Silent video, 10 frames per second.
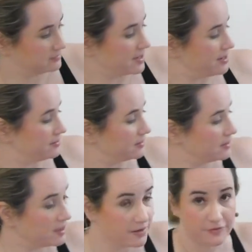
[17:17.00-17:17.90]
And
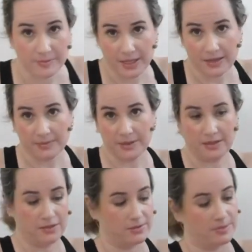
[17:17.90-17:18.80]
for me, I'm going to
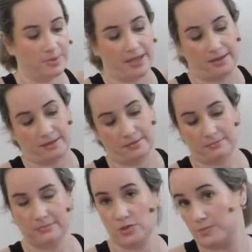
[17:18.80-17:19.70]
use a blanket
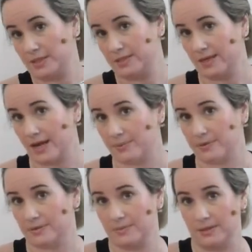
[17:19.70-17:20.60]
just because I
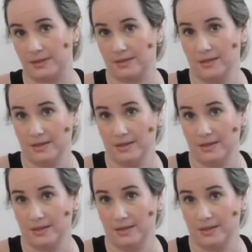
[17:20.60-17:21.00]
happen to be